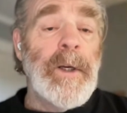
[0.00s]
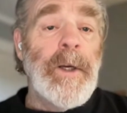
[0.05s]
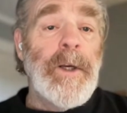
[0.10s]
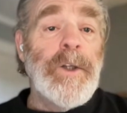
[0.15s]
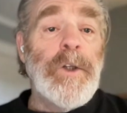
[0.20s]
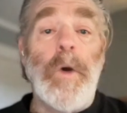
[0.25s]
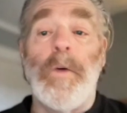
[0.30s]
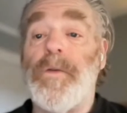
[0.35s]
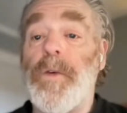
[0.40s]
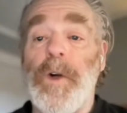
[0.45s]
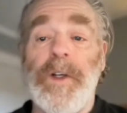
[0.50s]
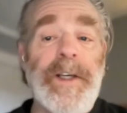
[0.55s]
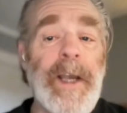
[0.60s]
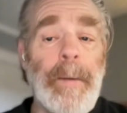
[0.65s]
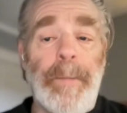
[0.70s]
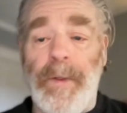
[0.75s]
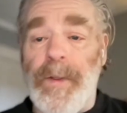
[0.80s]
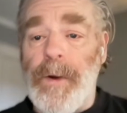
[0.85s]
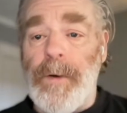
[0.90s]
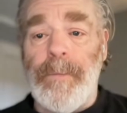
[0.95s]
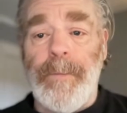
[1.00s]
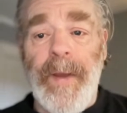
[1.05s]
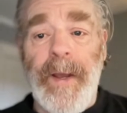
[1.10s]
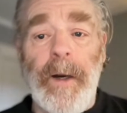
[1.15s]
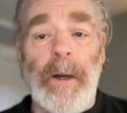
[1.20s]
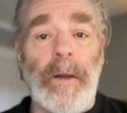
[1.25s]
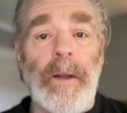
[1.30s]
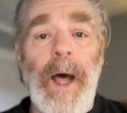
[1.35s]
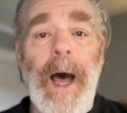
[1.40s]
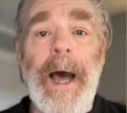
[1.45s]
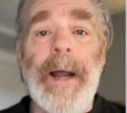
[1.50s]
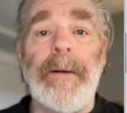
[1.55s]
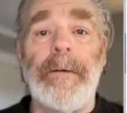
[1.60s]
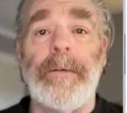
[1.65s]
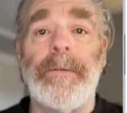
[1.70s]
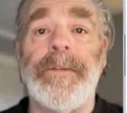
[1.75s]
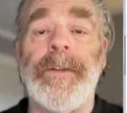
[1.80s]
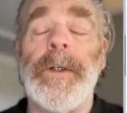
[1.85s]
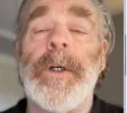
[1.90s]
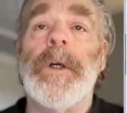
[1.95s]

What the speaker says: So, for example, there have been a lot of